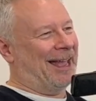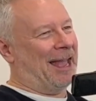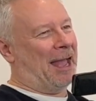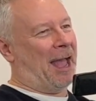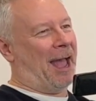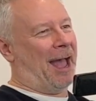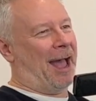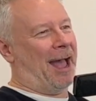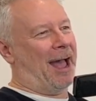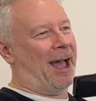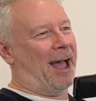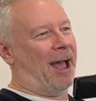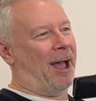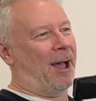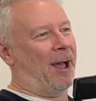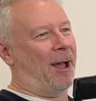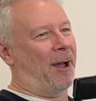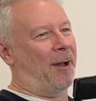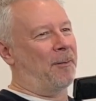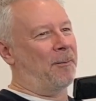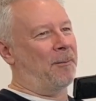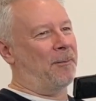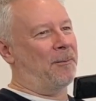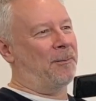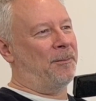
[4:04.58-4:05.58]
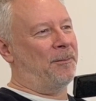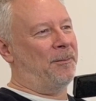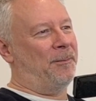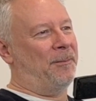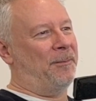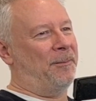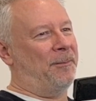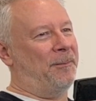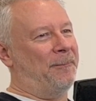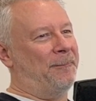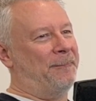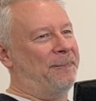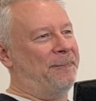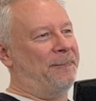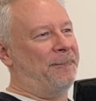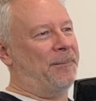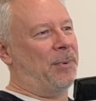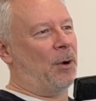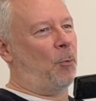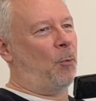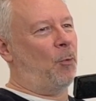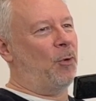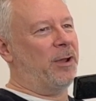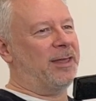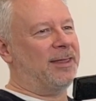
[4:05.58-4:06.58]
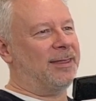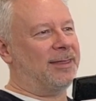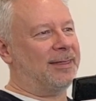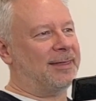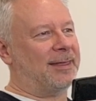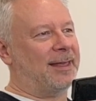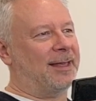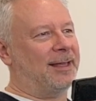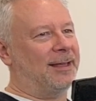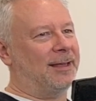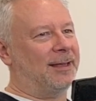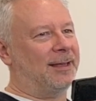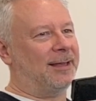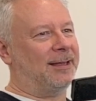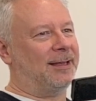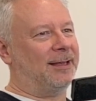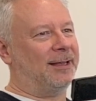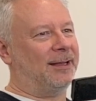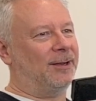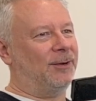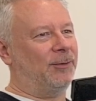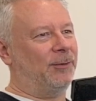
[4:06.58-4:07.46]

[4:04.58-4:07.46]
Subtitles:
But we think